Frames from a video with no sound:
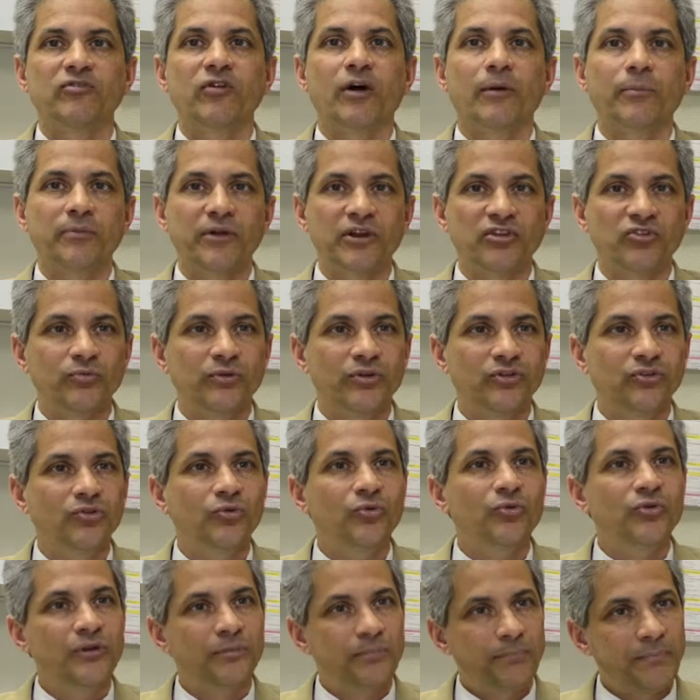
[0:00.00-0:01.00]
of operations we
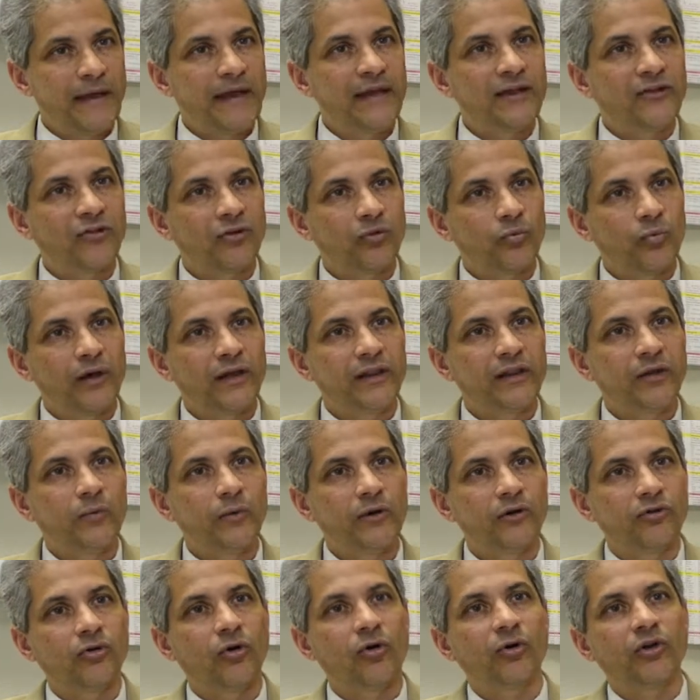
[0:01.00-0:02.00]
do depend on whether
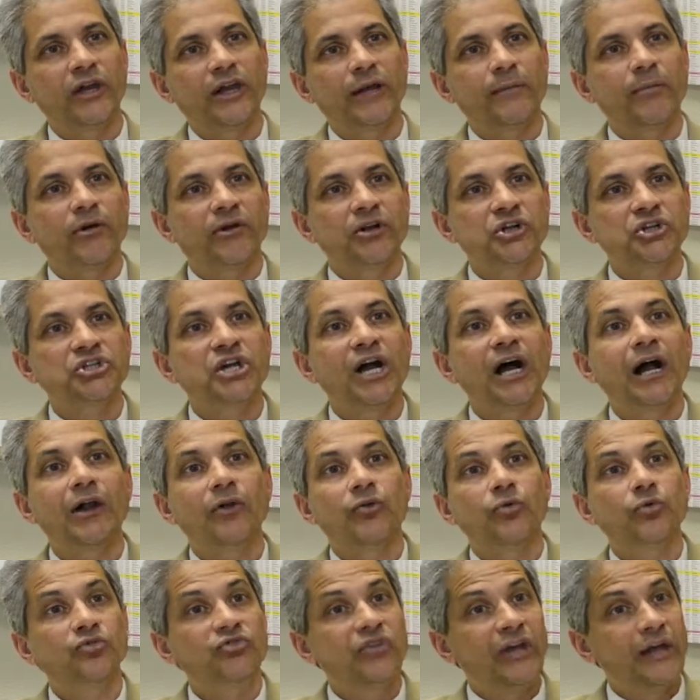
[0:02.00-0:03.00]
we're talking about a child
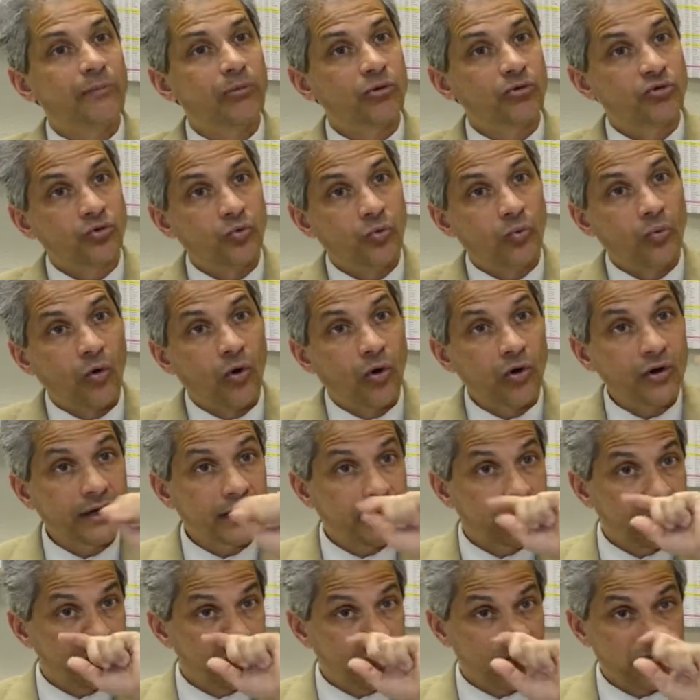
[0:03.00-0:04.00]
who's able to walk,
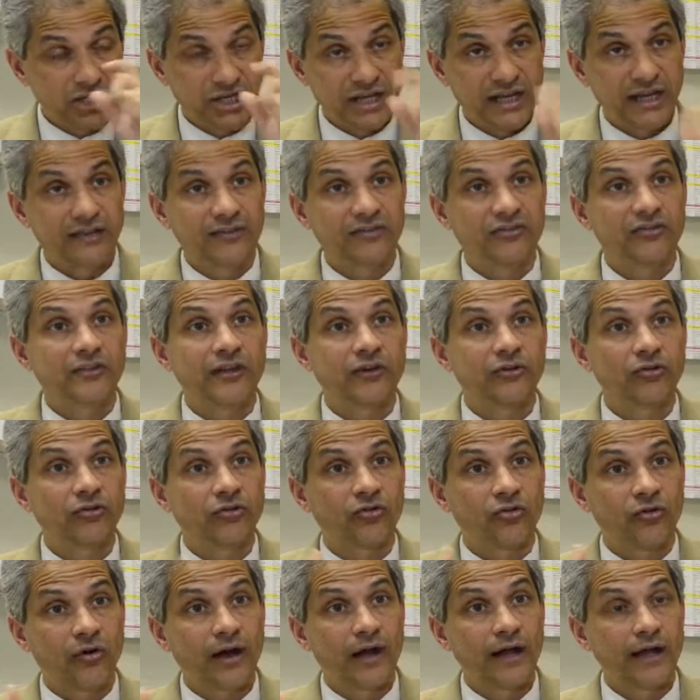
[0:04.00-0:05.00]
in which case they're to
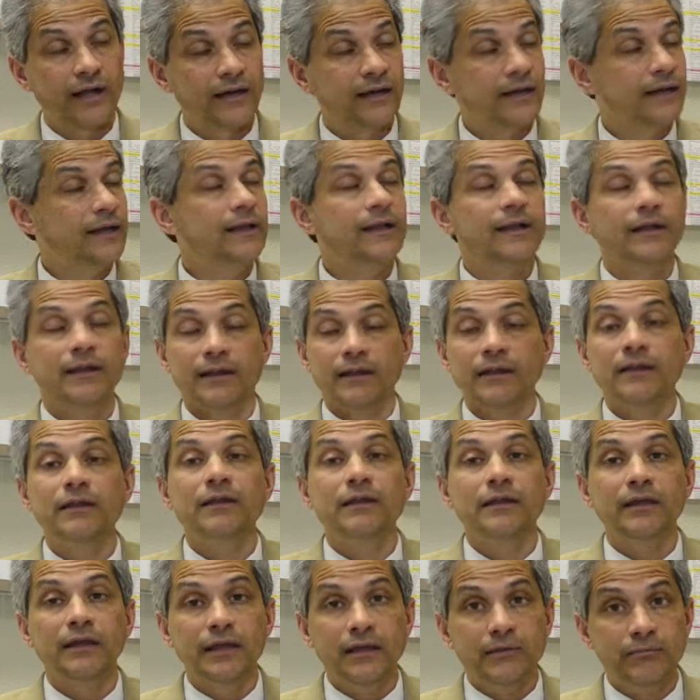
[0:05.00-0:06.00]
try and
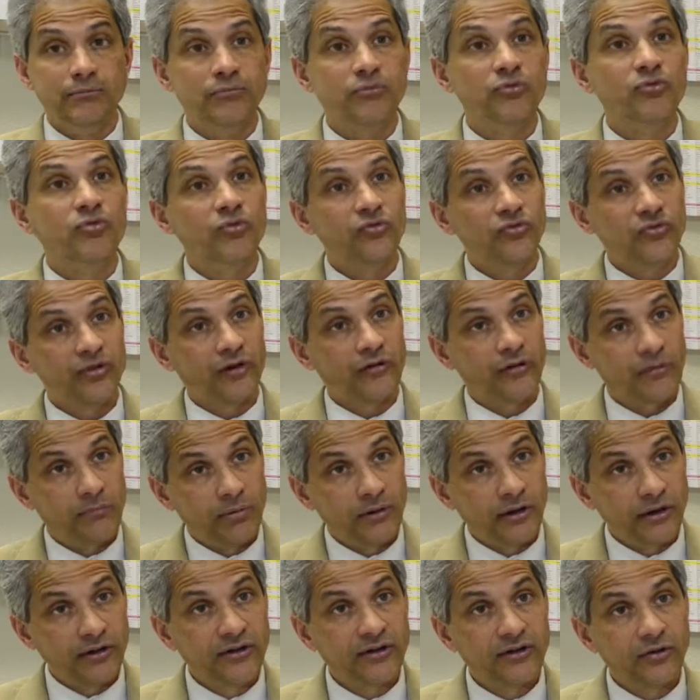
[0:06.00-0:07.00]
improve their
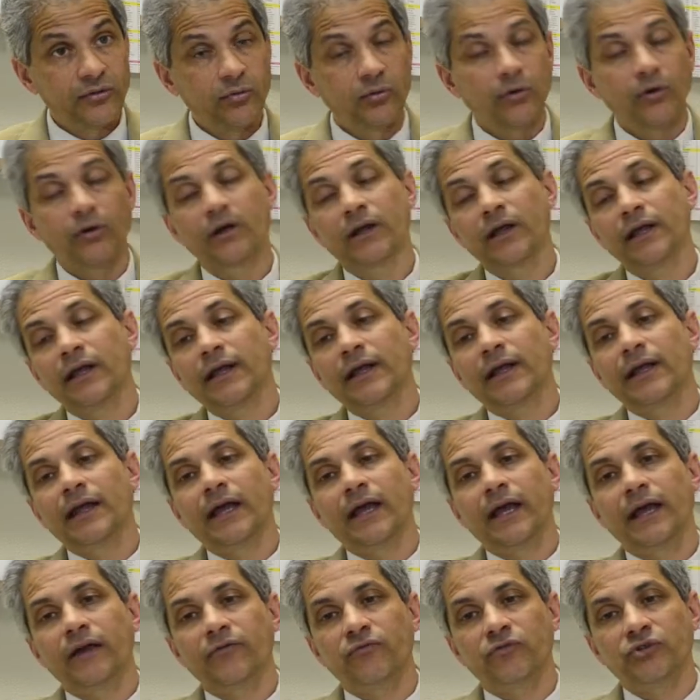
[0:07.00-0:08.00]
ability to walk,
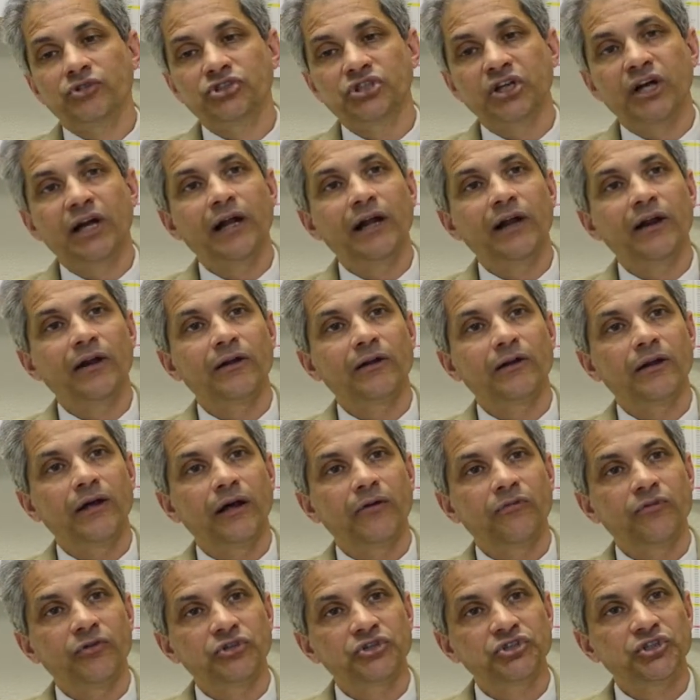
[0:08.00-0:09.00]
and for
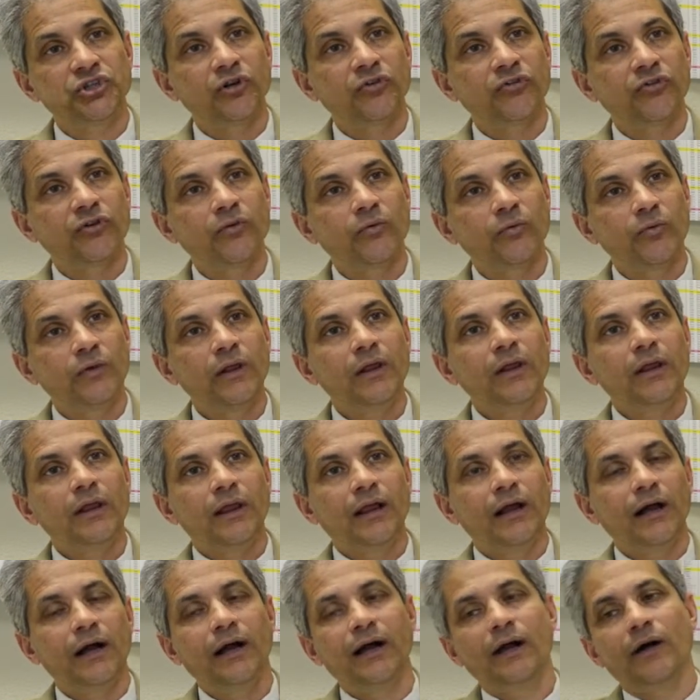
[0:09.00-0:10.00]
children
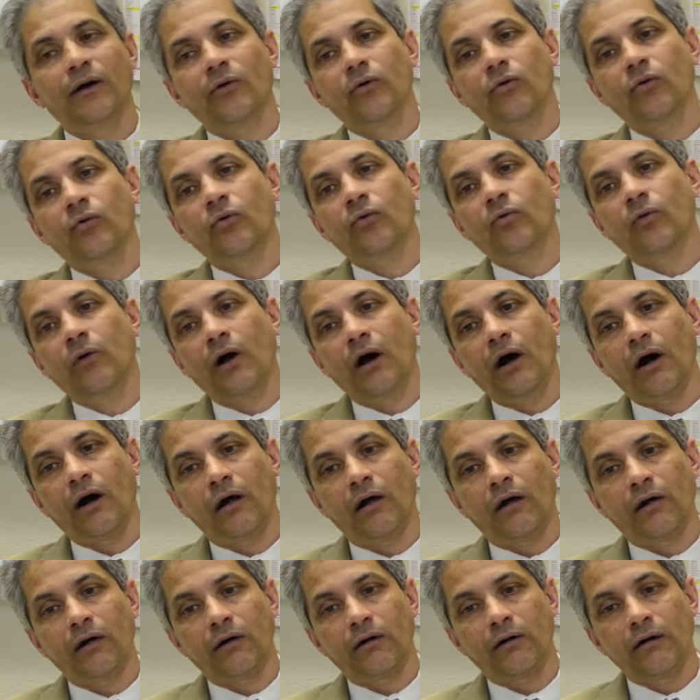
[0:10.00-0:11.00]
who
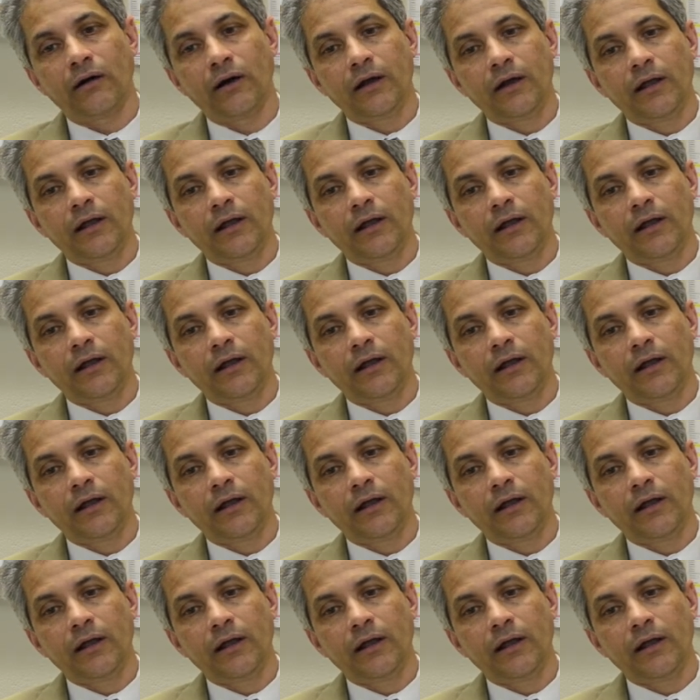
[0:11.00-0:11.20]
are